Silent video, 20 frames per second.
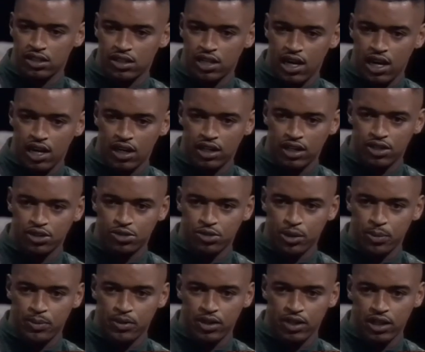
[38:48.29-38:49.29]
that are
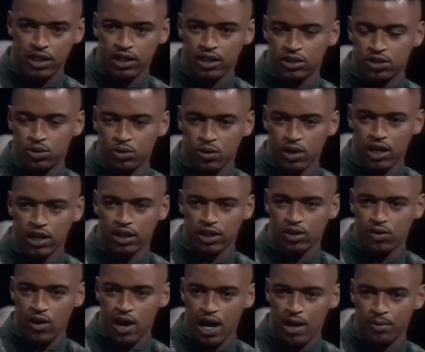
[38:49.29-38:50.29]
contributing to our
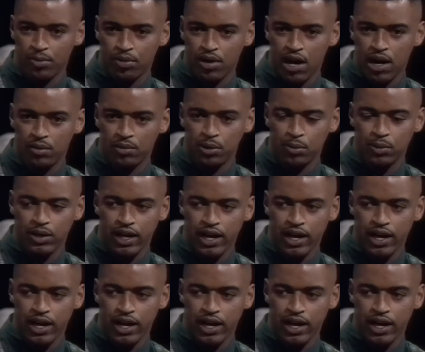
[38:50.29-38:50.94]
crime problem?